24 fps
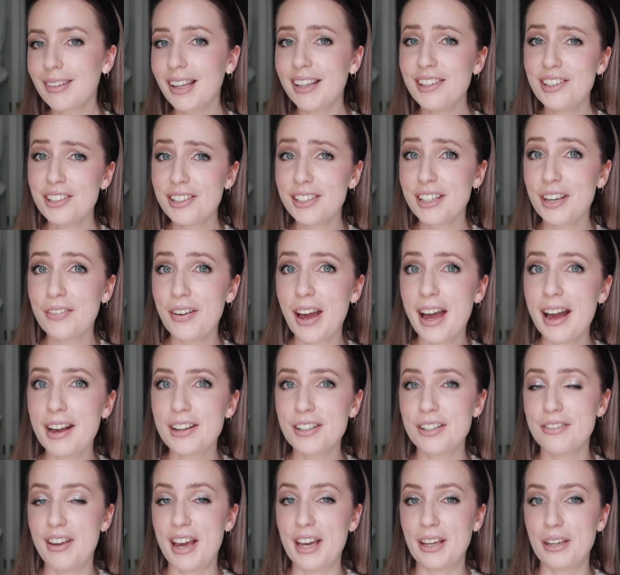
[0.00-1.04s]
just to give our
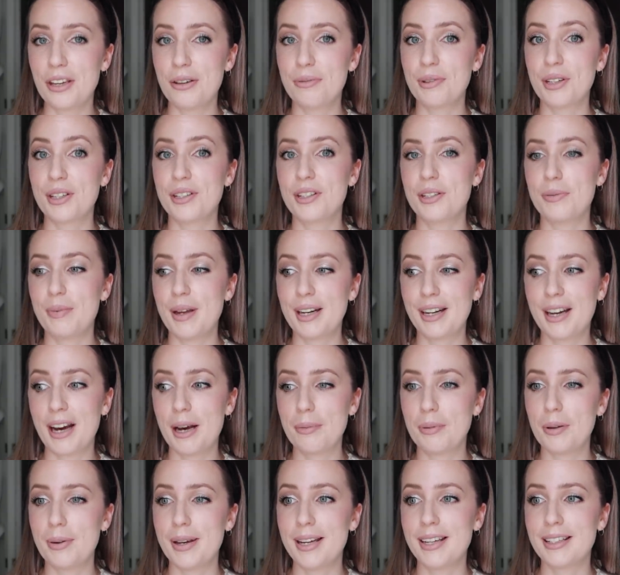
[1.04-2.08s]
house a vacuum because it's been a
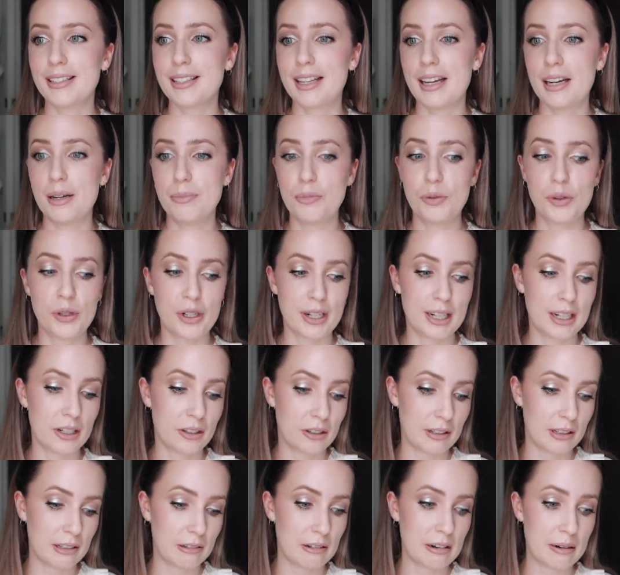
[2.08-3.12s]
couple of weeks and I'm already
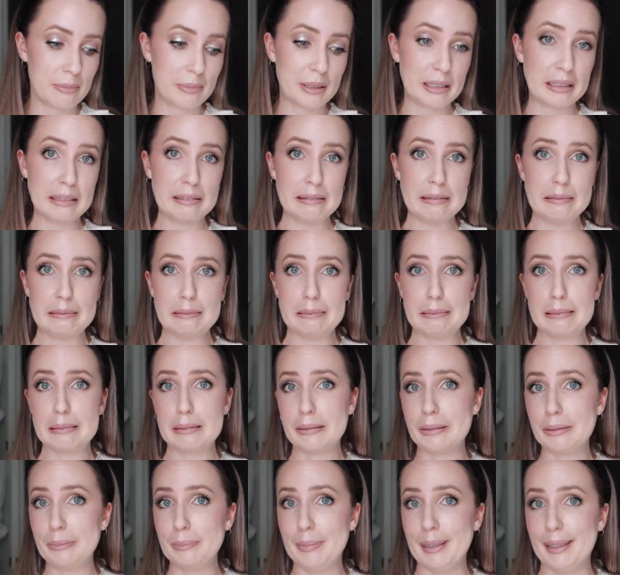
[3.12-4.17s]
looking at the ground being like, it's
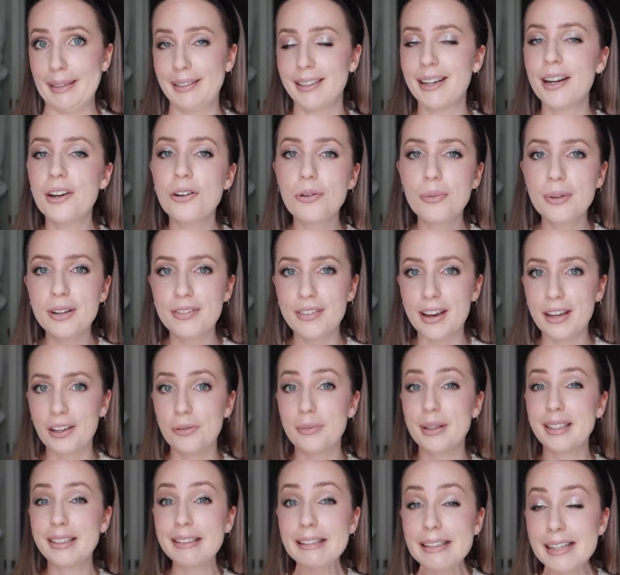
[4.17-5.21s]
so bad. I normally vacuum
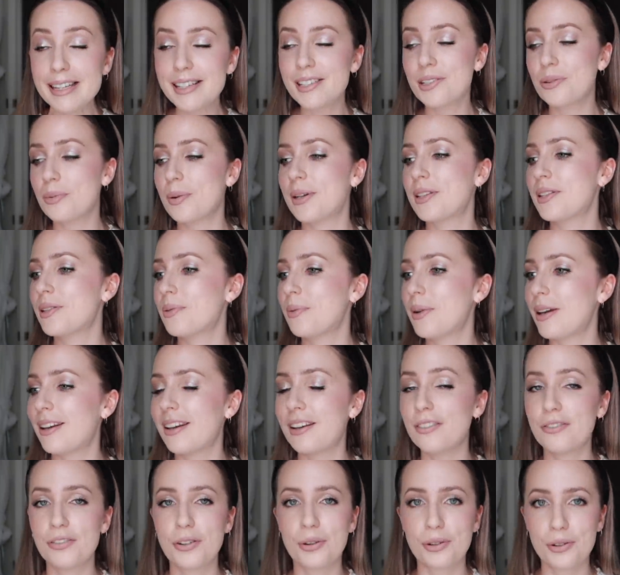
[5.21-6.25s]
at least once a week,
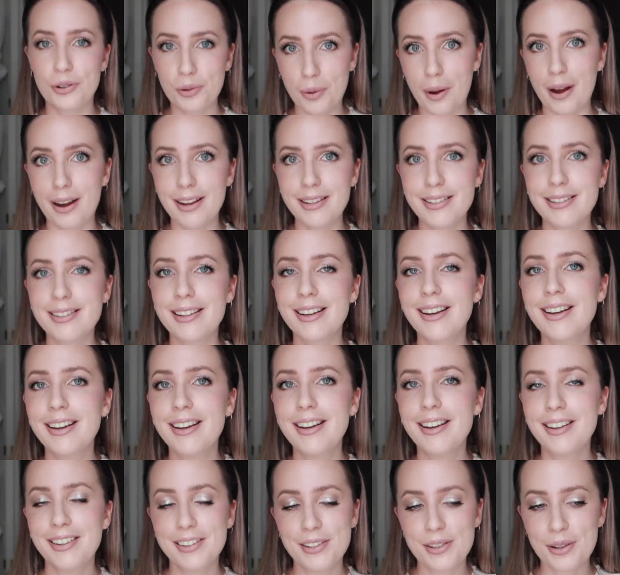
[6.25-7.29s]
if not twice.
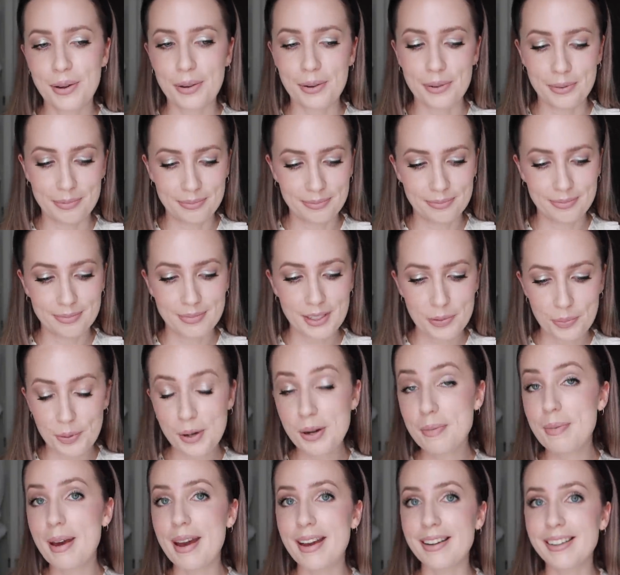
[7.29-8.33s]
So it's
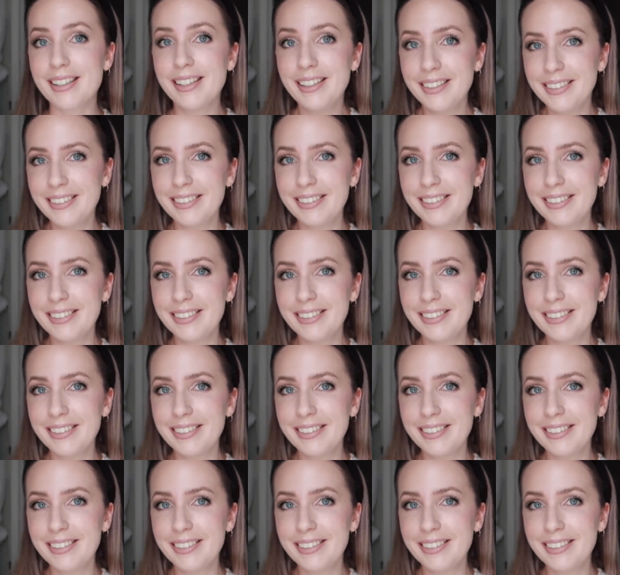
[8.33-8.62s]
pretty bad.